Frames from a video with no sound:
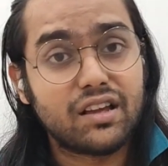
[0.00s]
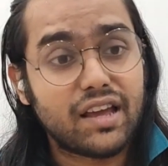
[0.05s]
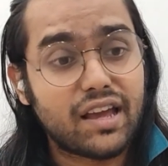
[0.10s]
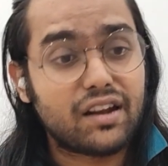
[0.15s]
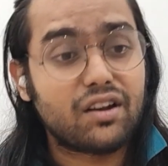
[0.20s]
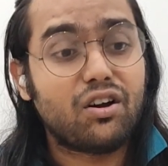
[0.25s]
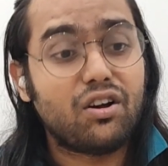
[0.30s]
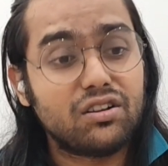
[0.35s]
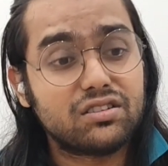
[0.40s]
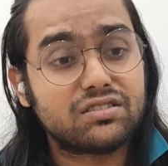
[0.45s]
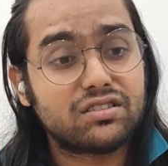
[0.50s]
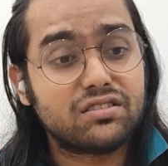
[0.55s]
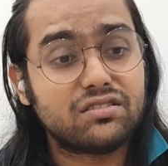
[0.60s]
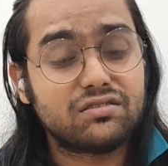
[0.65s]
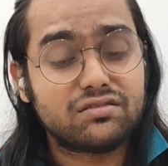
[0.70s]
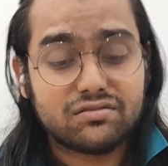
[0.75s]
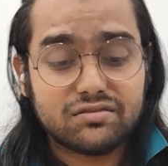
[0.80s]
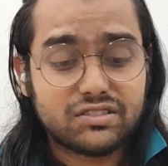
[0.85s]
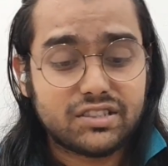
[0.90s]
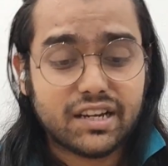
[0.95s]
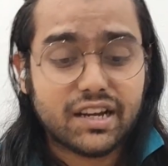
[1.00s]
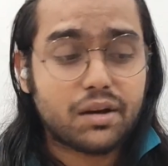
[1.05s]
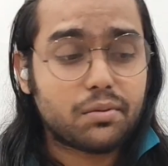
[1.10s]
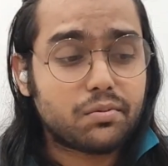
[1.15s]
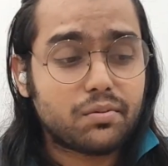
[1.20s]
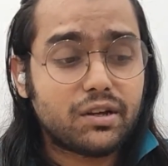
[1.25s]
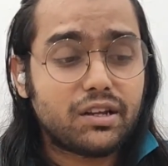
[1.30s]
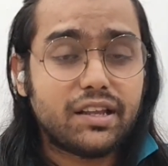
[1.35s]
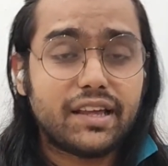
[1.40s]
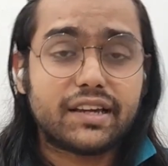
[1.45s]
And also check
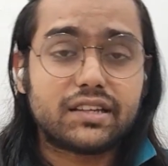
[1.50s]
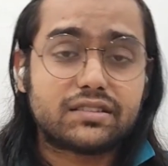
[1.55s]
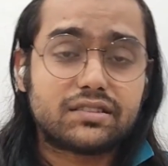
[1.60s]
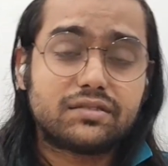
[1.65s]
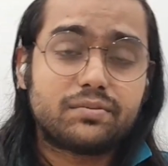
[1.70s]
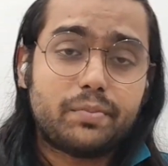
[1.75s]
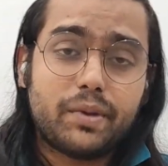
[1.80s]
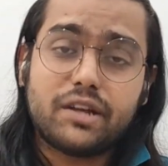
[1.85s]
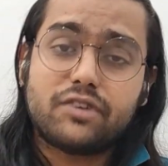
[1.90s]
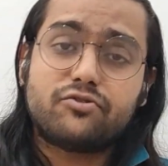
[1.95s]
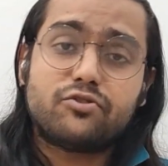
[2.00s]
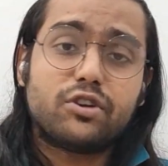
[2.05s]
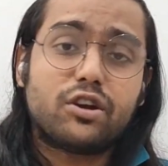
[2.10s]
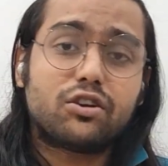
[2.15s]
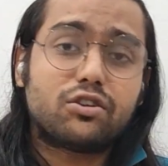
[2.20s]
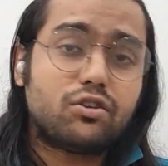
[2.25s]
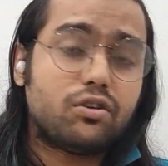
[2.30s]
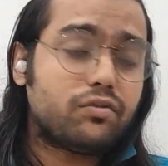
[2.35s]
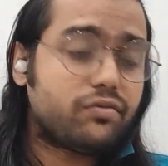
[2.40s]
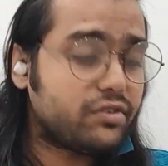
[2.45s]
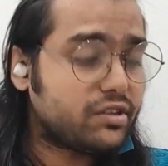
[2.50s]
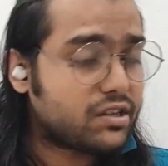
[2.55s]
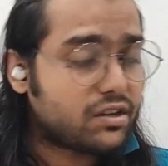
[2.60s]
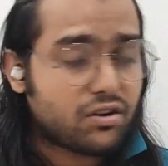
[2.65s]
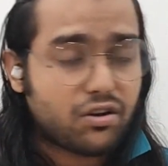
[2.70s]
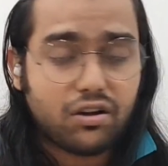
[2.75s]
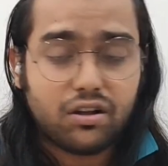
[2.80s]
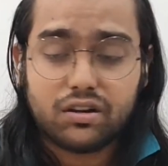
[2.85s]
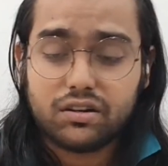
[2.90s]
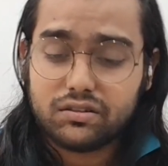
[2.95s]
out my links, Patreon, Ko-fi,
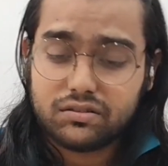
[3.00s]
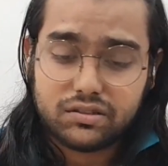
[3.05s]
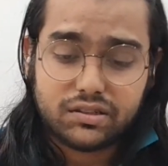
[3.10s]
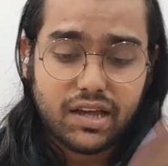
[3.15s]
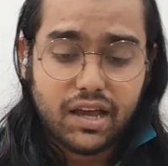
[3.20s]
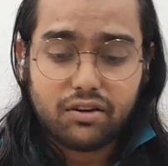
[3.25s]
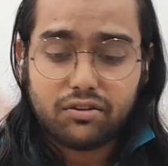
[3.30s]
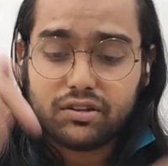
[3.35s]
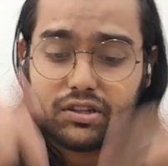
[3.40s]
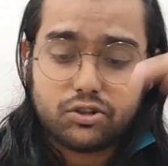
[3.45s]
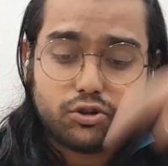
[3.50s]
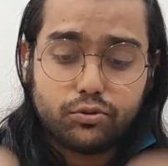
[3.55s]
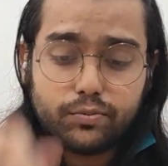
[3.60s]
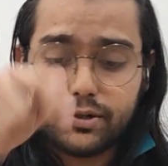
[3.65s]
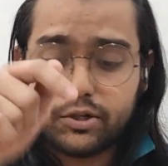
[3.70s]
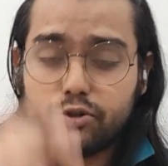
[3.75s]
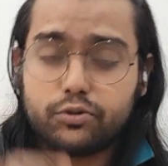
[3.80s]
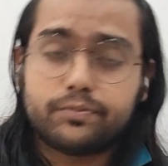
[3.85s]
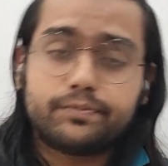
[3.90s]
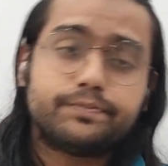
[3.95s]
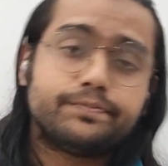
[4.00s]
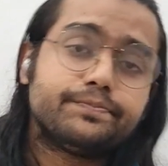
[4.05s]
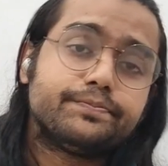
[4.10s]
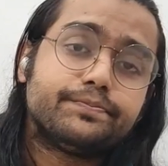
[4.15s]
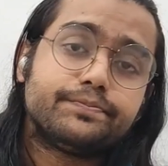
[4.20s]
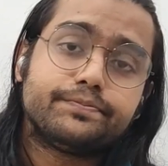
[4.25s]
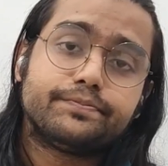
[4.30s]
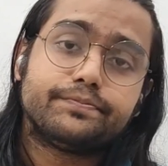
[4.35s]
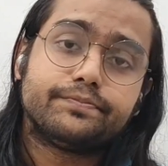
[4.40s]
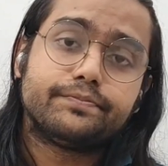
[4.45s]
they're all down in the
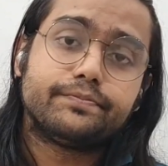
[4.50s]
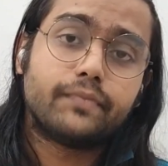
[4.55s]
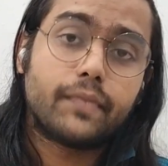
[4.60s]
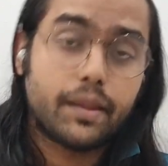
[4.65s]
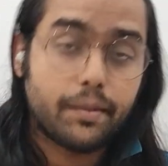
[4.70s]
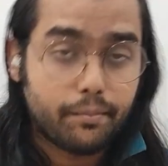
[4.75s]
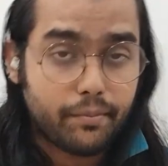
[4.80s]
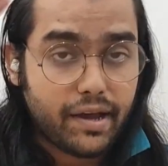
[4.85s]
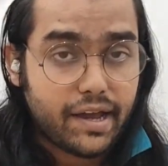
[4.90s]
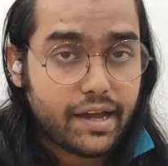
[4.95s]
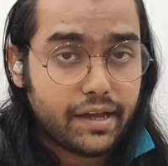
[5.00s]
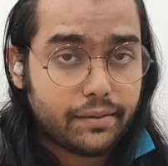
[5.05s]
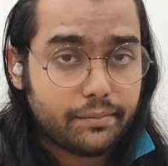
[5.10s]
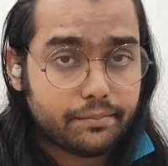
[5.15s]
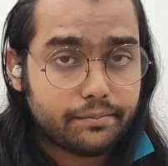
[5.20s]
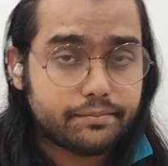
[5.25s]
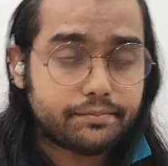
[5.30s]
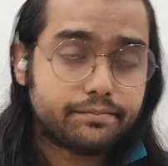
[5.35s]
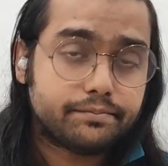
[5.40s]
doobly-doo. Bye.